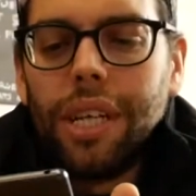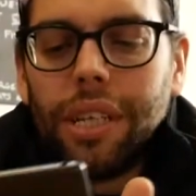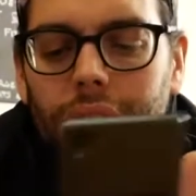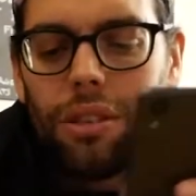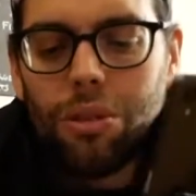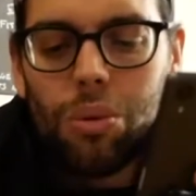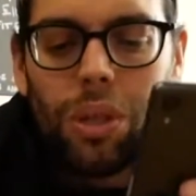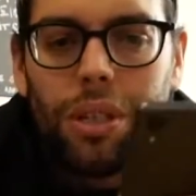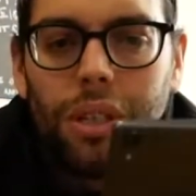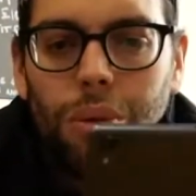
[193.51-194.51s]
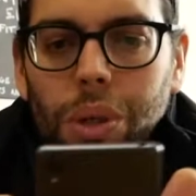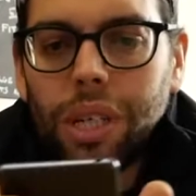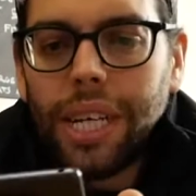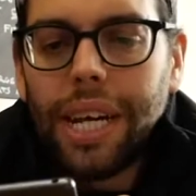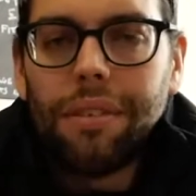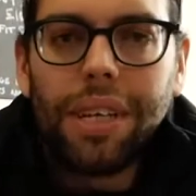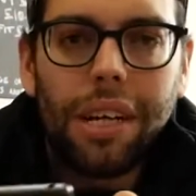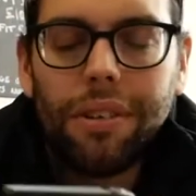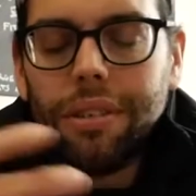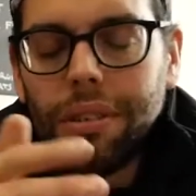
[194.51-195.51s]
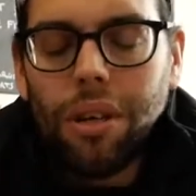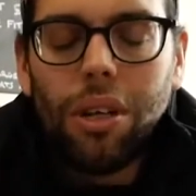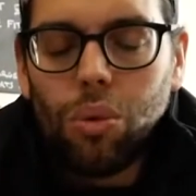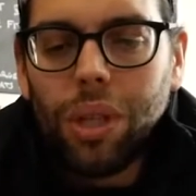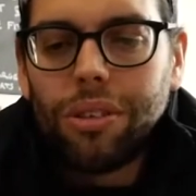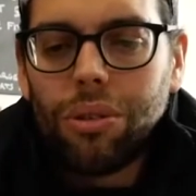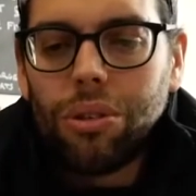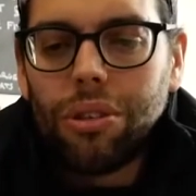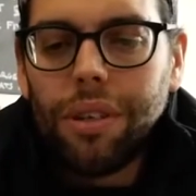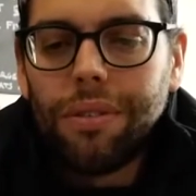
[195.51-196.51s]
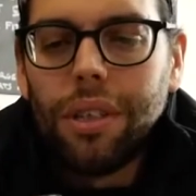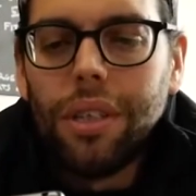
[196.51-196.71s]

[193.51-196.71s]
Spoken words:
it can do all the working out calories and all that sort of stuff.